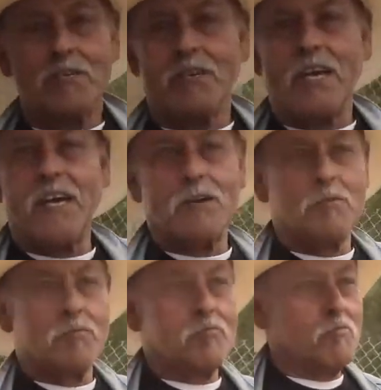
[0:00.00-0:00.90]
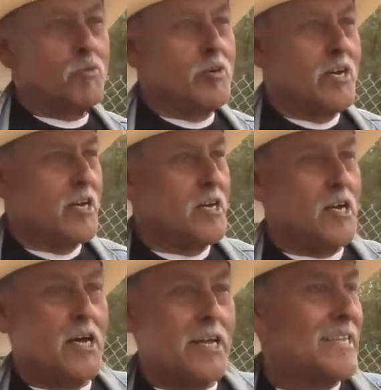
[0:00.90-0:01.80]
uh, we're, uh,
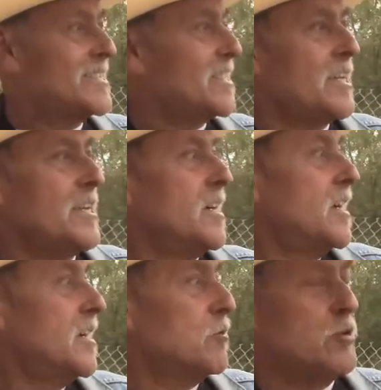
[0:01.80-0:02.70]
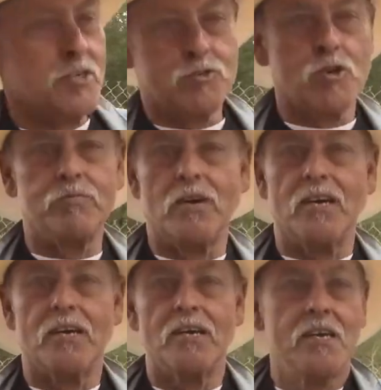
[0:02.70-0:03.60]
let's say, uh, in one of the trip,
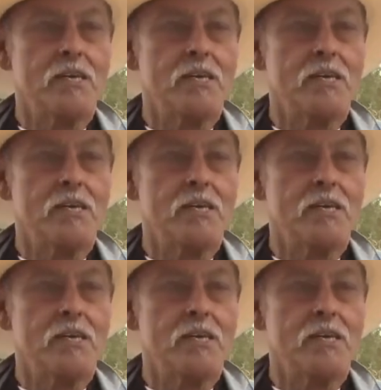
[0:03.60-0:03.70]
uh,